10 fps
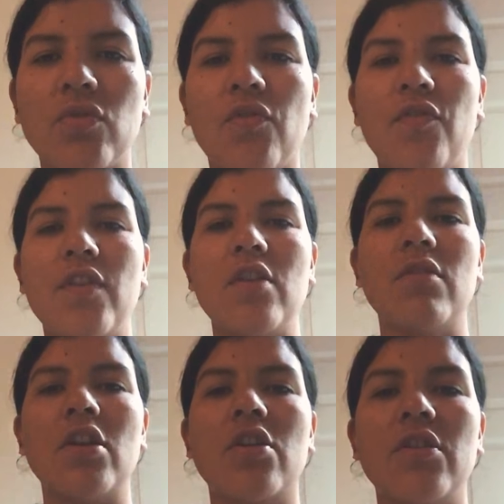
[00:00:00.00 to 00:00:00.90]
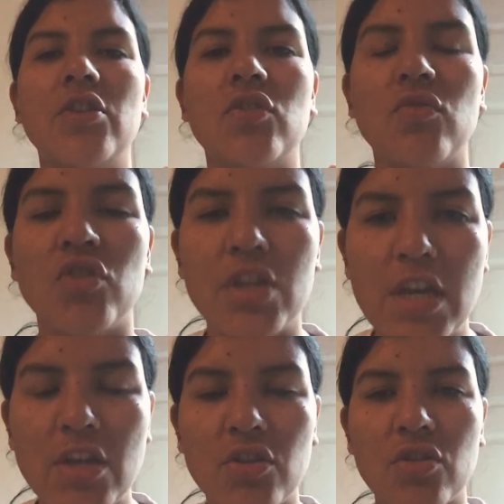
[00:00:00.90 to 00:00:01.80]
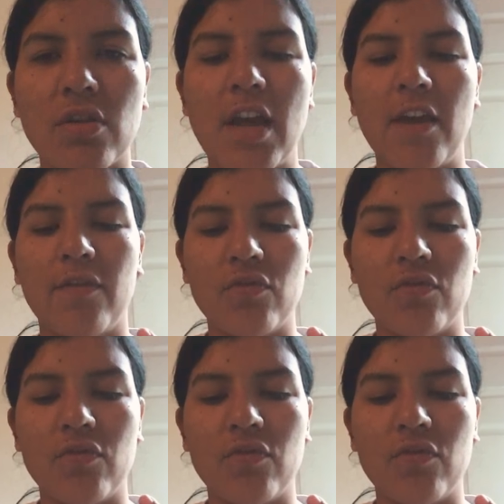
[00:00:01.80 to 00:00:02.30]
to feel encouraged, to change your life,